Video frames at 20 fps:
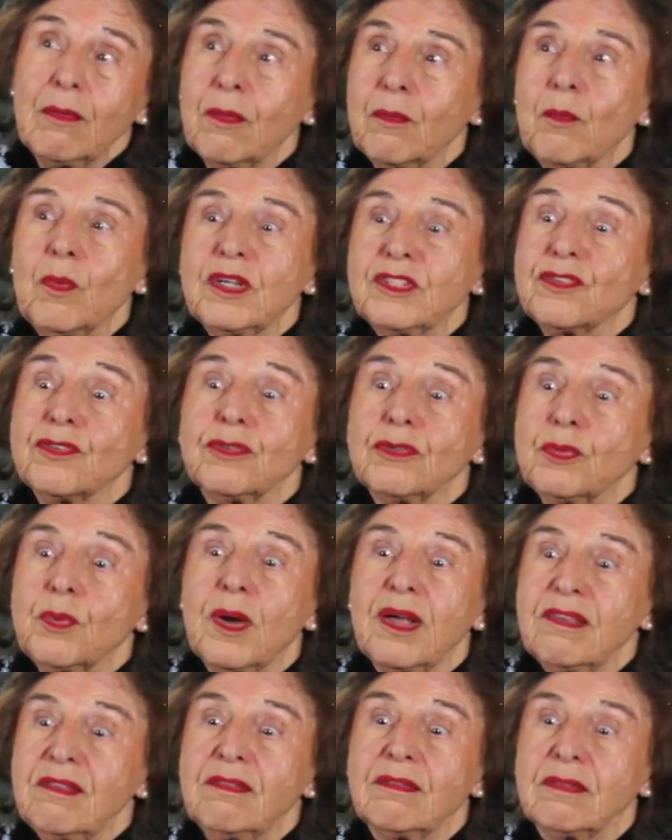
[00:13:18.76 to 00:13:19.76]
once or
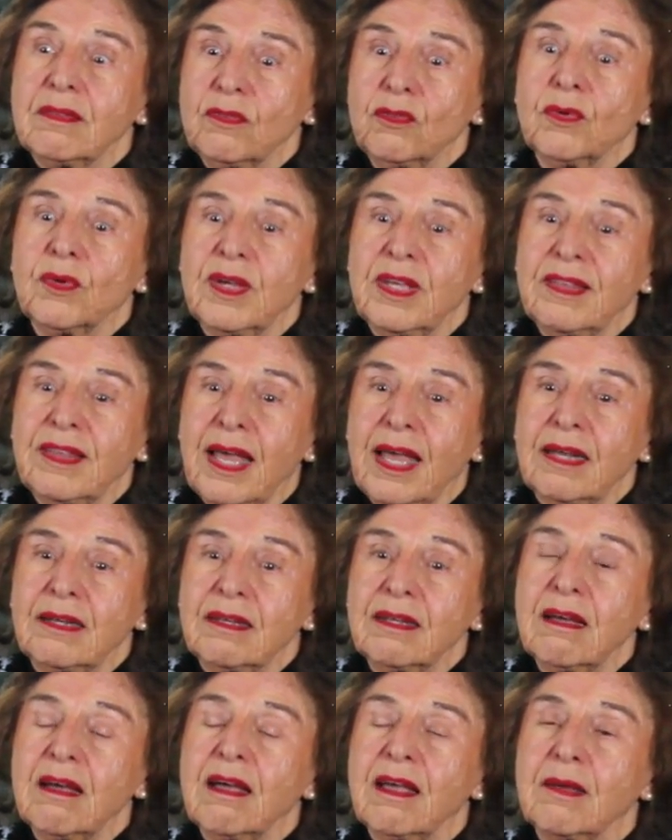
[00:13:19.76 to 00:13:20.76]
twice during that
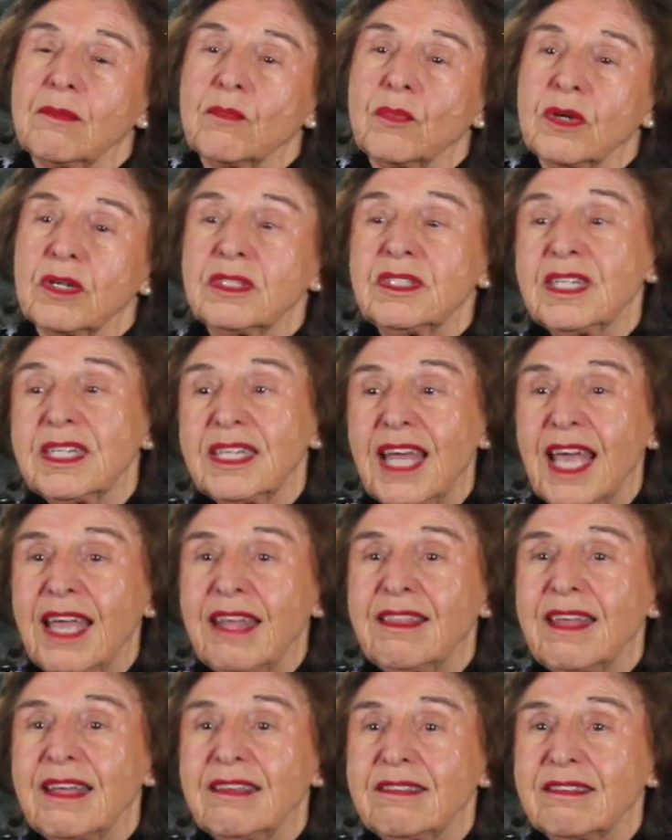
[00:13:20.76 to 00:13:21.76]
time where
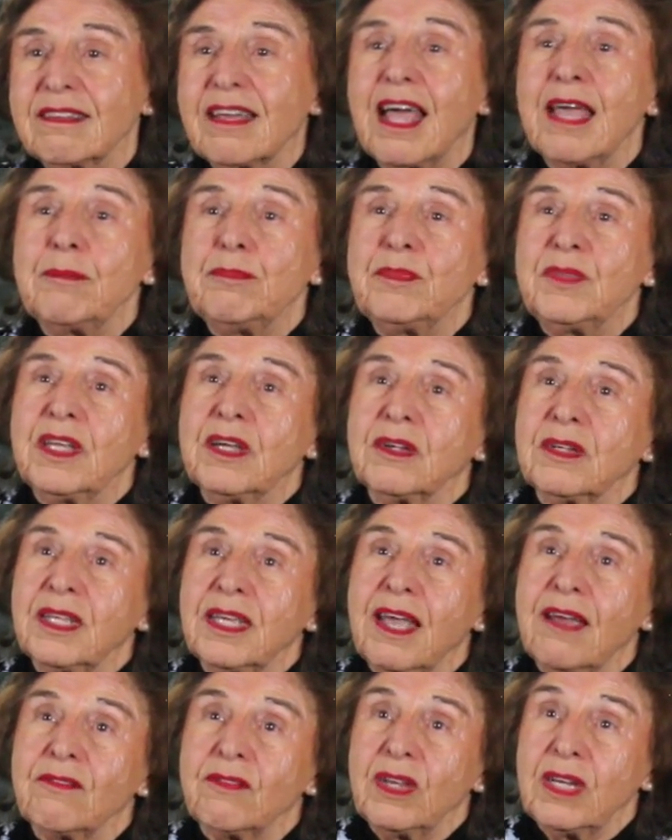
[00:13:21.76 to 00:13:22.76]
today they skype
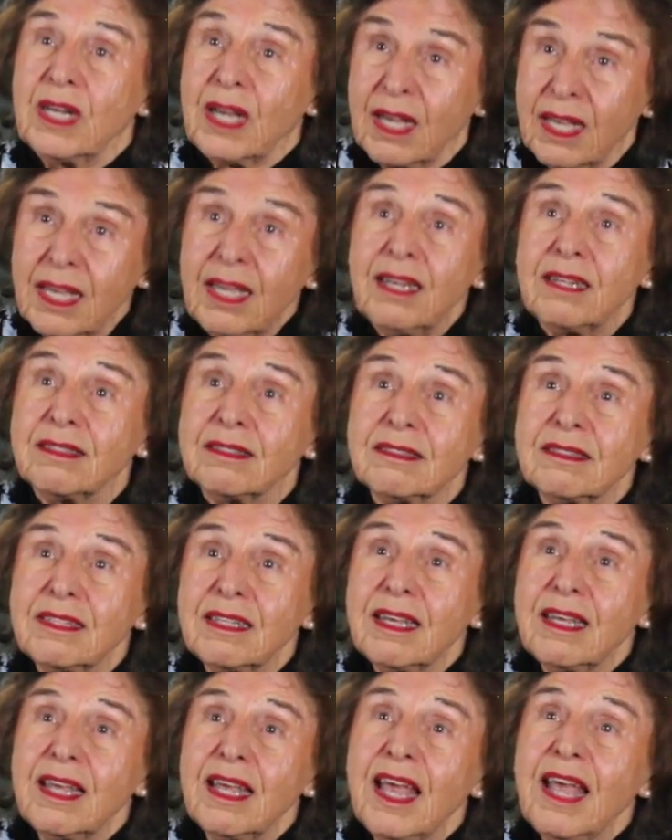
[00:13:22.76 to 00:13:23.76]
nearly every night
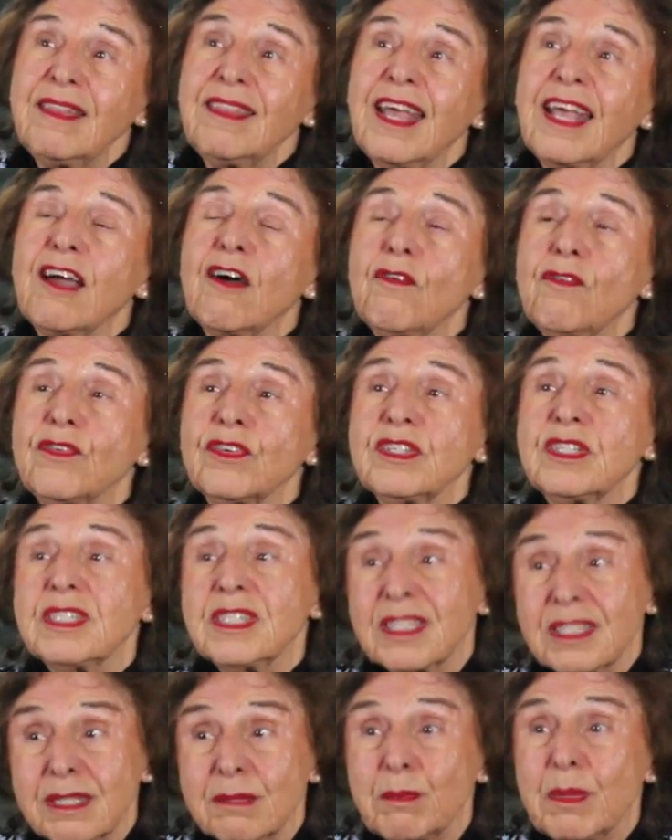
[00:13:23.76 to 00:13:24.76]
yeah. and they go for
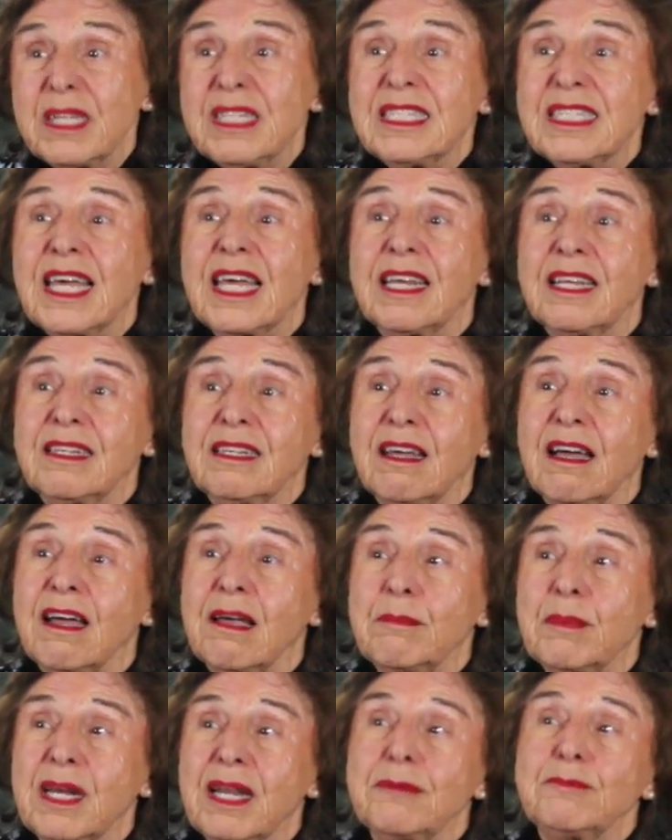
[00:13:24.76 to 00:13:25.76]
six months at a
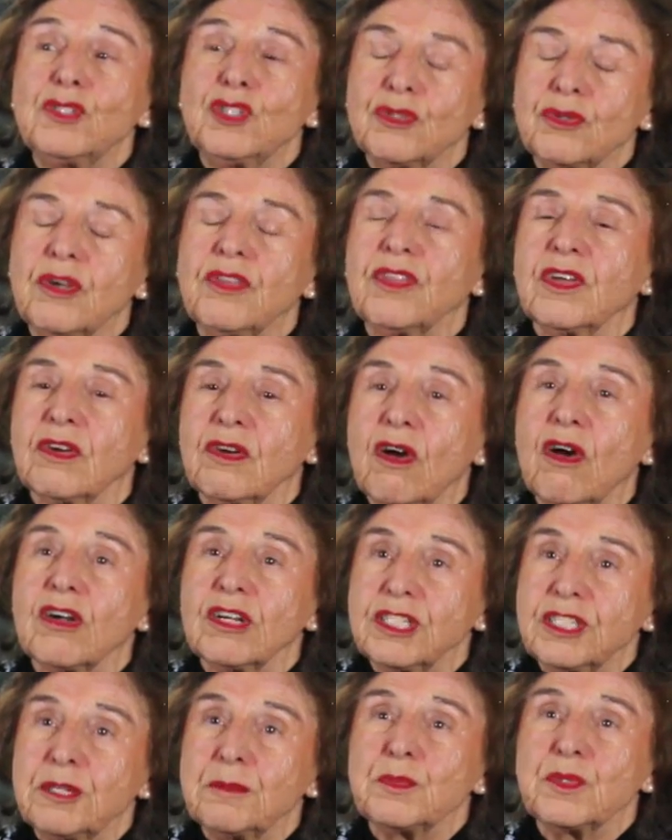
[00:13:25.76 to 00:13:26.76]
time but i'm sure their
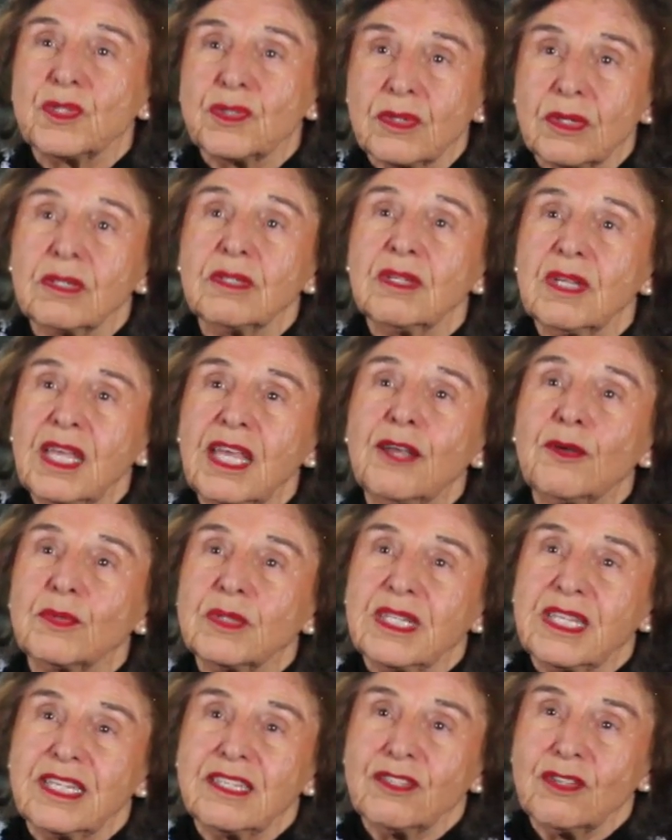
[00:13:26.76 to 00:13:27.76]
hardships are
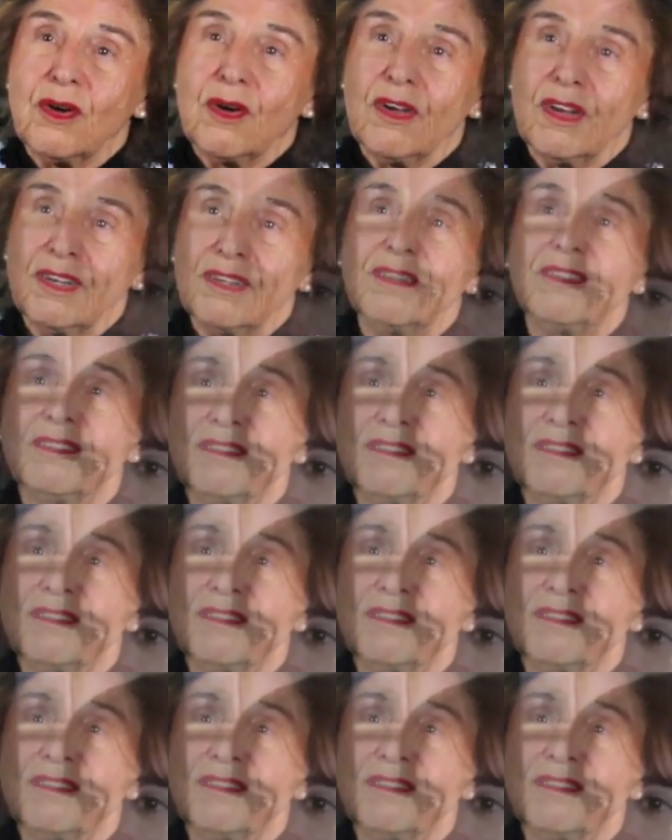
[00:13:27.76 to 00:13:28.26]
equally as hard